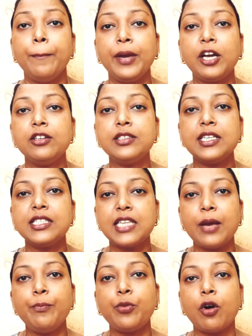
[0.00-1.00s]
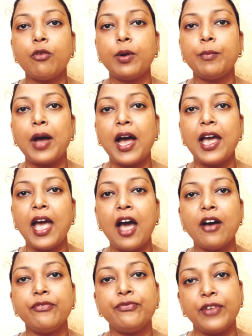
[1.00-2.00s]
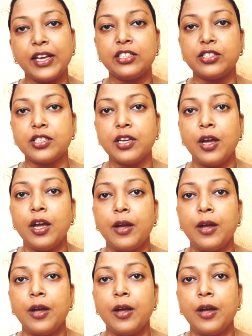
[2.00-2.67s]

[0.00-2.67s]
Because the same problem I have faced.